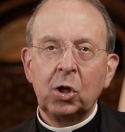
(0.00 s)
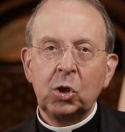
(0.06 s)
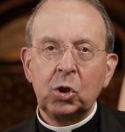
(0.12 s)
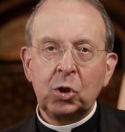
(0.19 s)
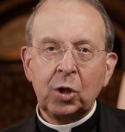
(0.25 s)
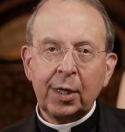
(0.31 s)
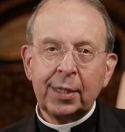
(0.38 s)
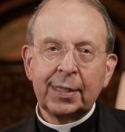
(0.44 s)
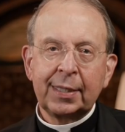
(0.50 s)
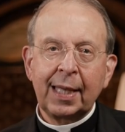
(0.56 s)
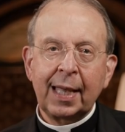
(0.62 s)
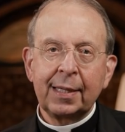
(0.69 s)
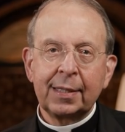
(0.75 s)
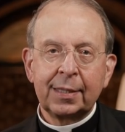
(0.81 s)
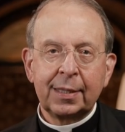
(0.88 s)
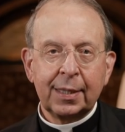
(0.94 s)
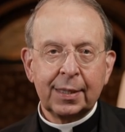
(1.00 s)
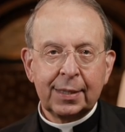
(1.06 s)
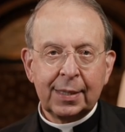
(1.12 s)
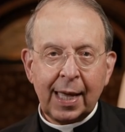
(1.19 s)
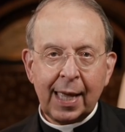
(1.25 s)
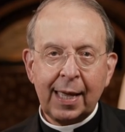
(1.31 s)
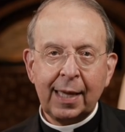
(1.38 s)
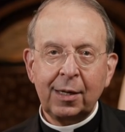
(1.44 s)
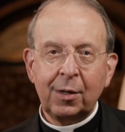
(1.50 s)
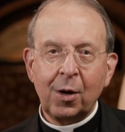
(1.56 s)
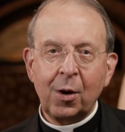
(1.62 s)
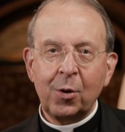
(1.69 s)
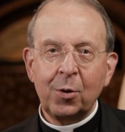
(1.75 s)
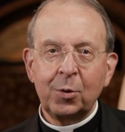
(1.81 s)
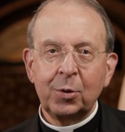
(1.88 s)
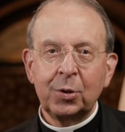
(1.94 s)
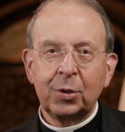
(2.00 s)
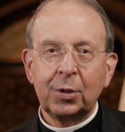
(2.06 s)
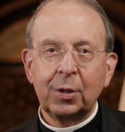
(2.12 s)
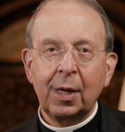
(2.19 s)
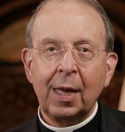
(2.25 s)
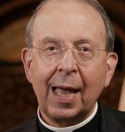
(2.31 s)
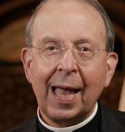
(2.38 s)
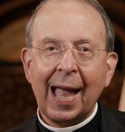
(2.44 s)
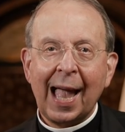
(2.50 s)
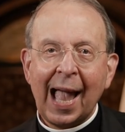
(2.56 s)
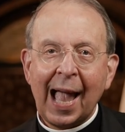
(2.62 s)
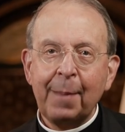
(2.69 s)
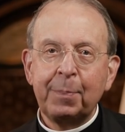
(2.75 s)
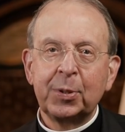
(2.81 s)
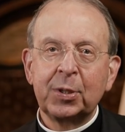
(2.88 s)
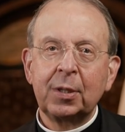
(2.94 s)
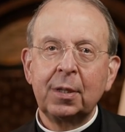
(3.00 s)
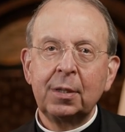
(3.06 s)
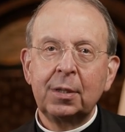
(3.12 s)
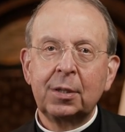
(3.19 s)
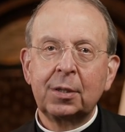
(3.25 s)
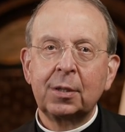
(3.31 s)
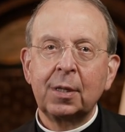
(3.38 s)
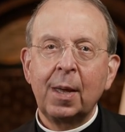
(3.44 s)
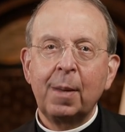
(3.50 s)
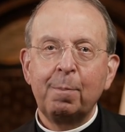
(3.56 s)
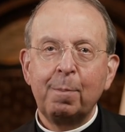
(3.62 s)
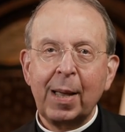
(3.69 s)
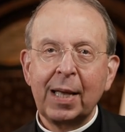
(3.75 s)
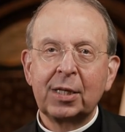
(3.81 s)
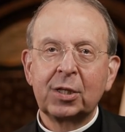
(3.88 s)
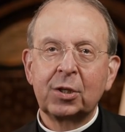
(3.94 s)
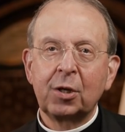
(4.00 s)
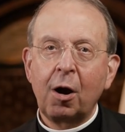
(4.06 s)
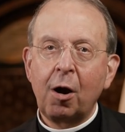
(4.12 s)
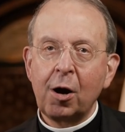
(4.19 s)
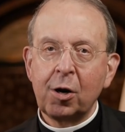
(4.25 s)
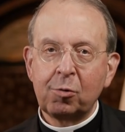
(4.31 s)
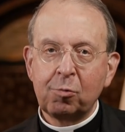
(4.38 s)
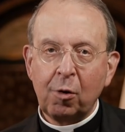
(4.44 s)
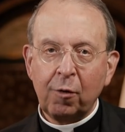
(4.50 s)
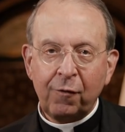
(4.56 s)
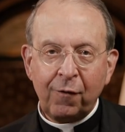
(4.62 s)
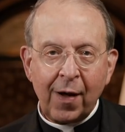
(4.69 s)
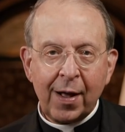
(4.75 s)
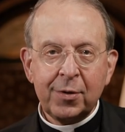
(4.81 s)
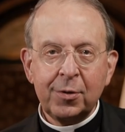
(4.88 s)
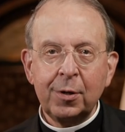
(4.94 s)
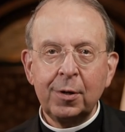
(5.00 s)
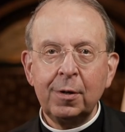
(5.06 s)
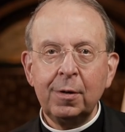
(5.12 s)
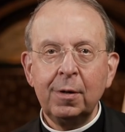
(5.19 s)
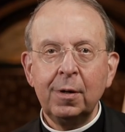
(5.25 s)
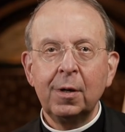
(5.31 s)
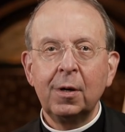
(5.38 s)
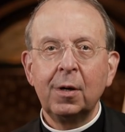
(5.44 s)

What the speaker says: Just as the saying goes, absence makes the heart grow fonder,